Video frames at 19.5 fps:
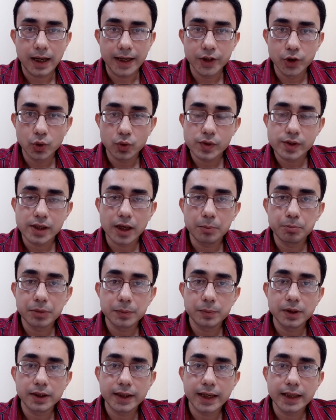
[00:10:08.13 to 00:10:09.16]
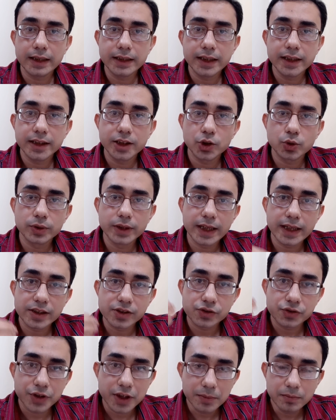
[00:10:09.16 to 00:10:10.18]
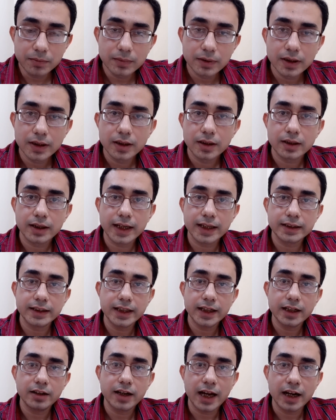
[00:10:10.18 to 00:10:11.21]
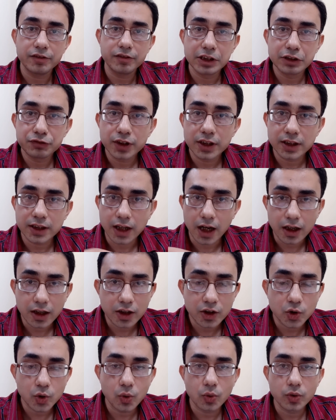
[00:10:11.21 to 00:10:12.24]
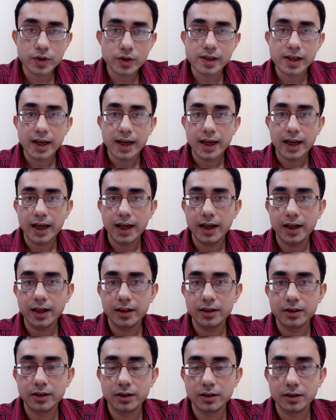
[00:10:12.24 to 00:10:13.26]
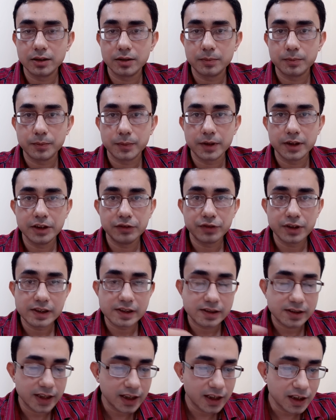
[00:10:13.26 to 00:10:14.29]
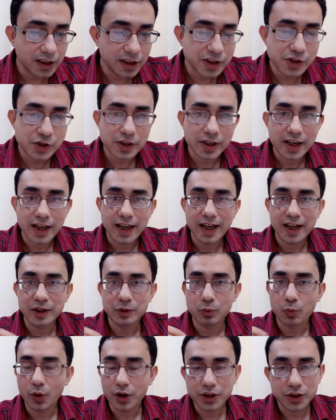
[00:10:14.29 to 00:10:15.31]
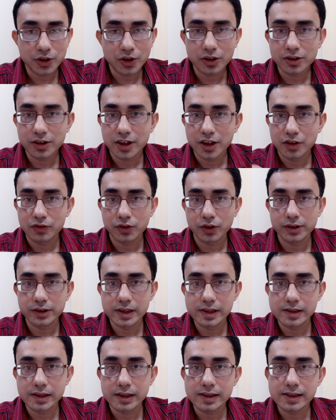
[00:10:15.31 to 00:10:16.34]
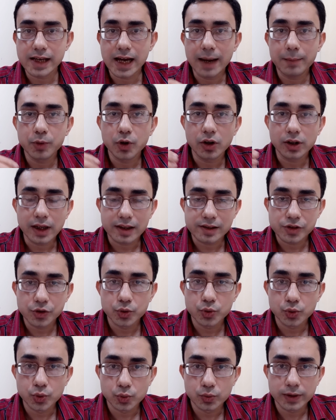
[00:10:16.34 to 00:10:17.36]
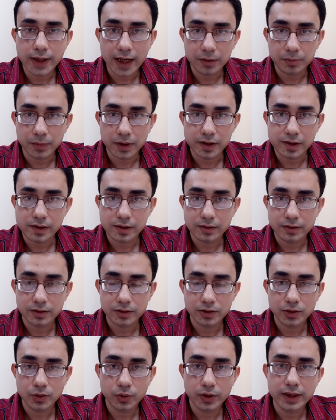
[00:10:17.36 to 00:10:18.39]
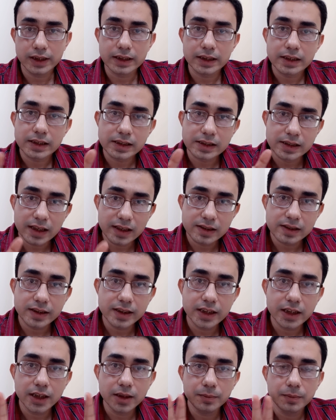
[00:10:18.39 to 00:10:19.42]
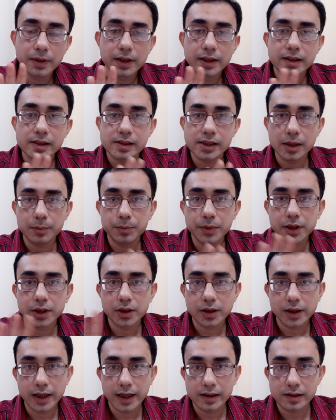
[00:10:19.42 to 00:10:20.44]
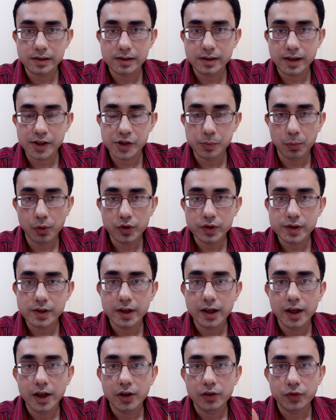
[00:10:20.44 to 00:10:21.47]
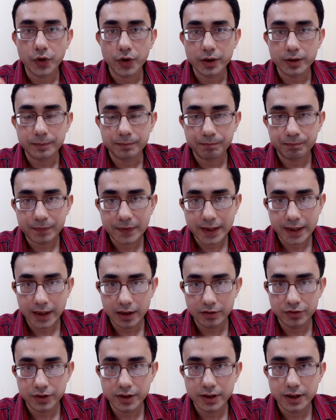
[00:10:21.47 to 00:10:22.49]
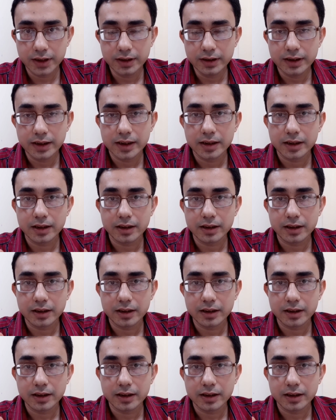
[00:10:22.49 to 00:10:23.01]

know some people can take it to the extreme, like they will have different color codes and different stickers and whatnot for these things. I'm not asking you to do that much. Okay, just keep separate exercise books for everything.